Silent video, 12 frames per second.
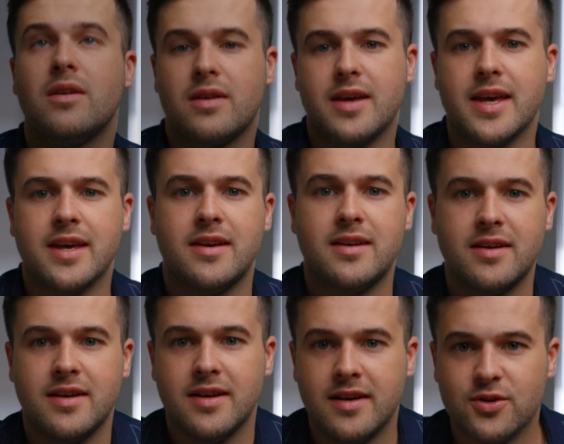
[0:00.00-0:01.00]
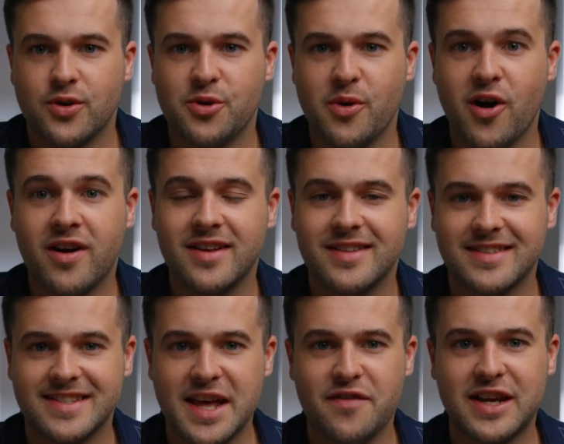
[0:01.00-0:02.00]
Okay, so here we are,
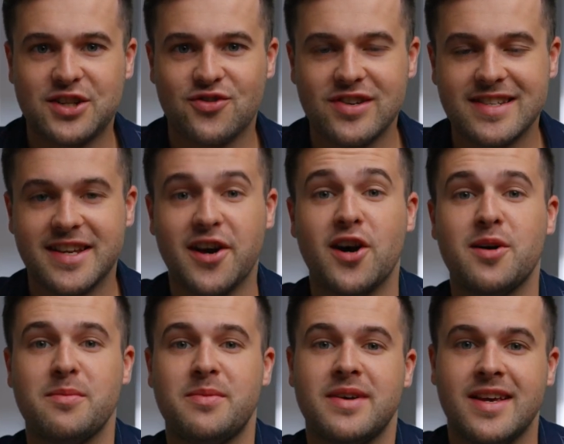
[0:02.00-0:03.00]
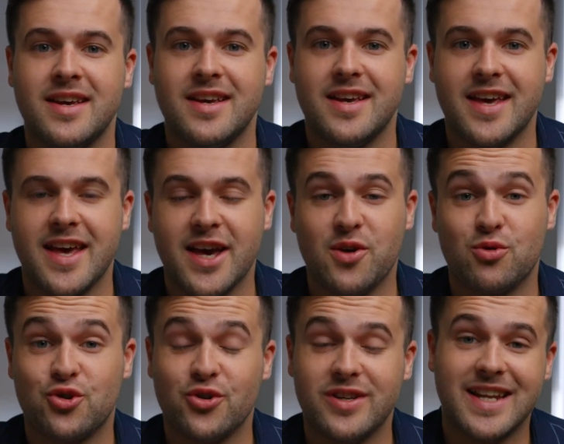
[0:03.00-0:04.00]
it's the FX3 set up. We're
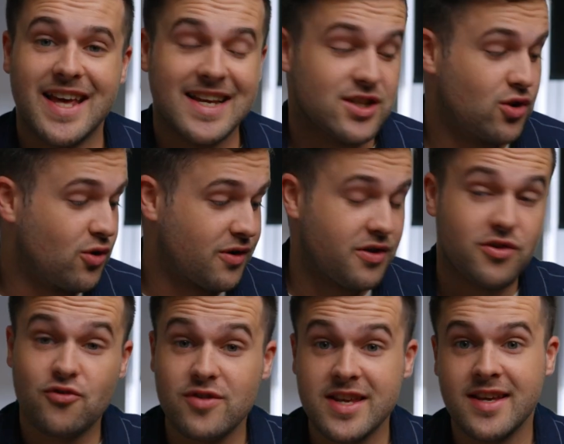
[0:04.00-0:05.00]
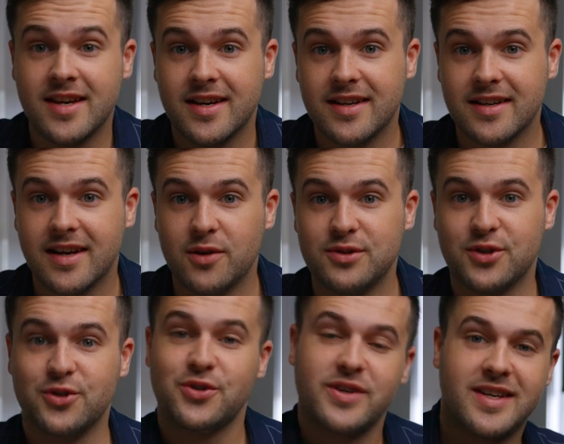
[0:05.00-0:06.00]
shooting in S-Log3. How does it
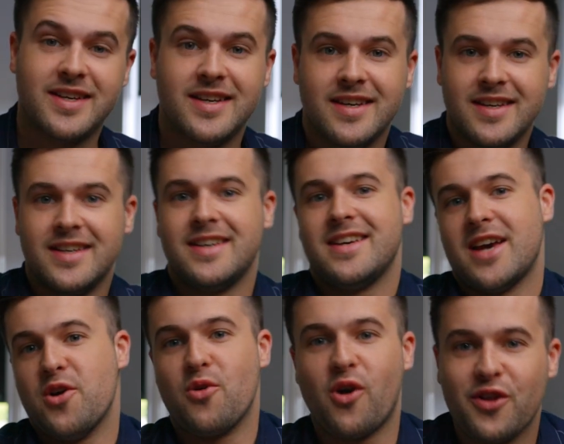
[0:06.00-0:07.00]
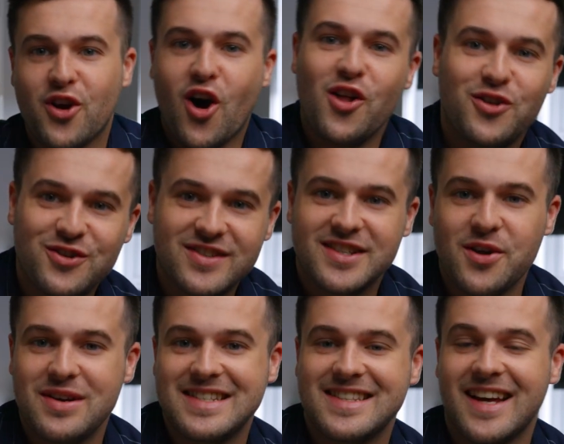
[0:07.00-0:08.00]
look? How are the colours? How
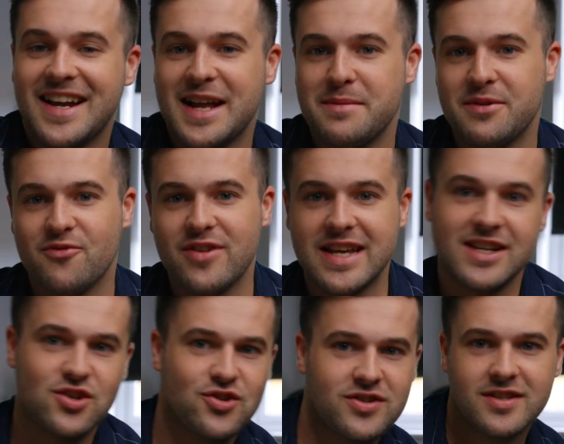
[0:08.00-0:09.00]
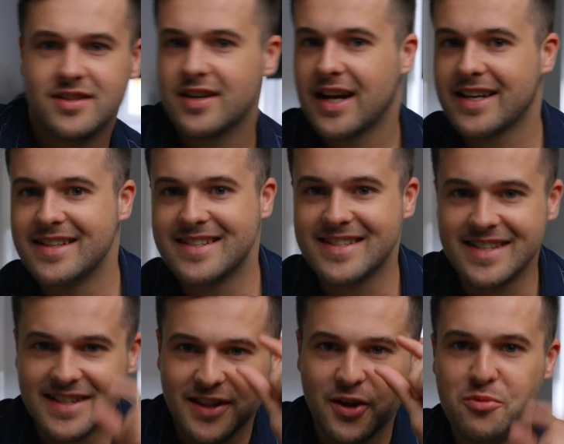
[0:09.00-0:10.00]
is the dynamic range? I can
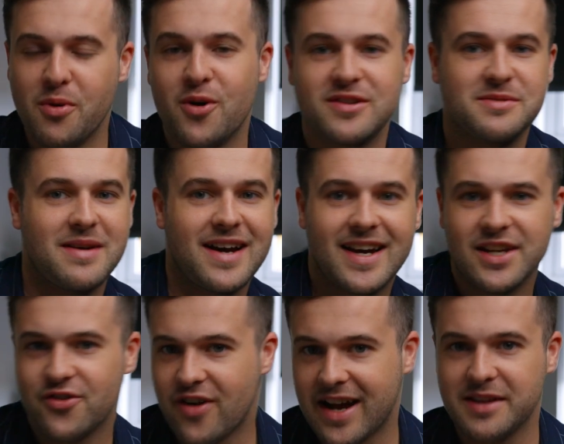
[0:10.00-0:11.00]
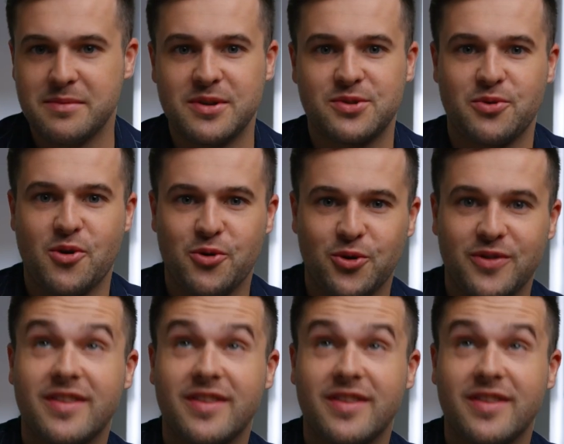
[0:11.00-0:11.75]
see the little box in my eye tracking me, so we're all good